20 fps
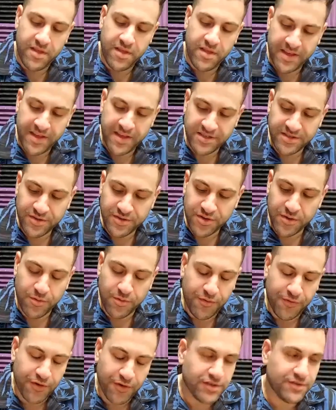things too, well,
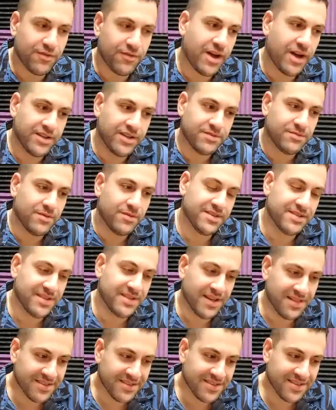first of all, I just want to
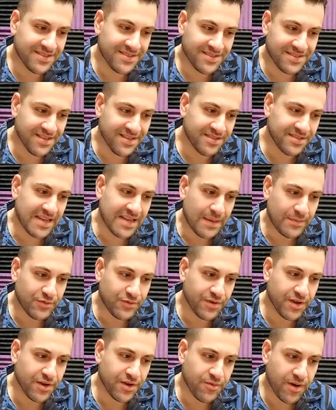say this is
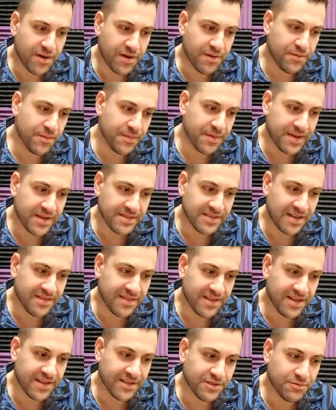absolutely incredible, because I
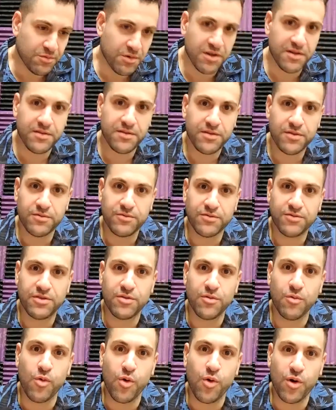think it's what
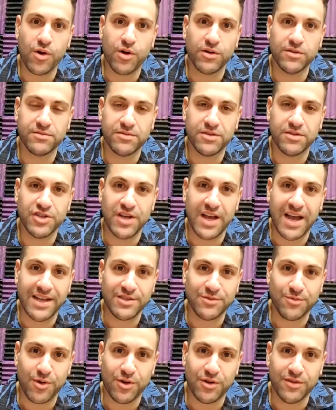the
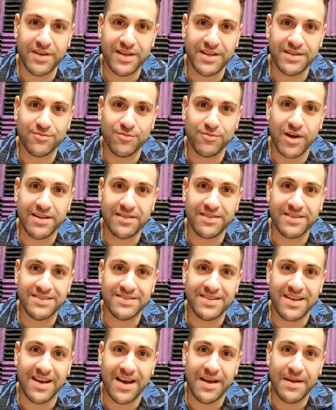jazz world needs right at this
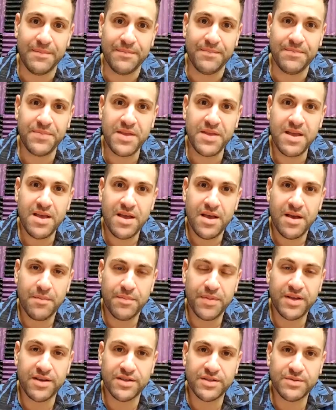time,
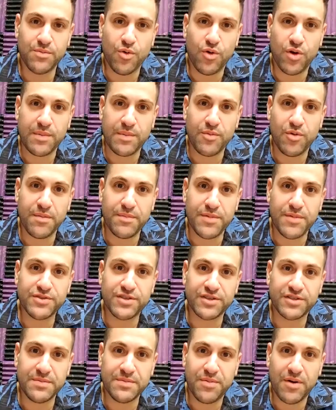because more and more
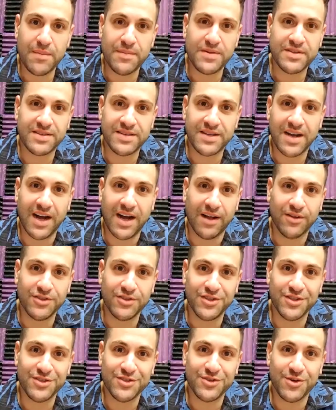music departments and
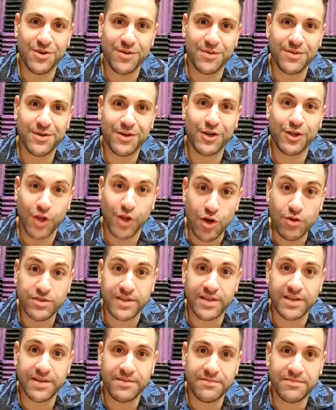colleges are
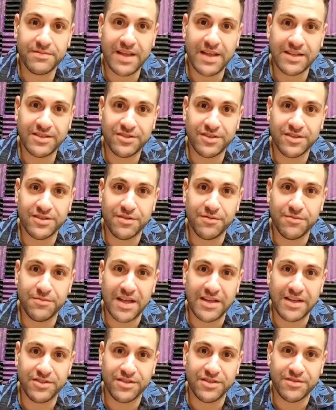closing. That's just
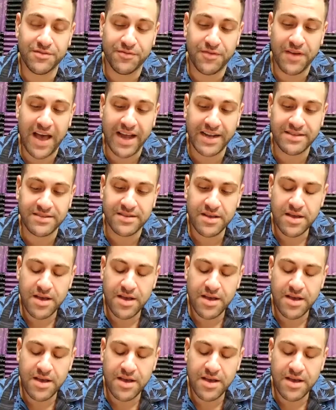a fact.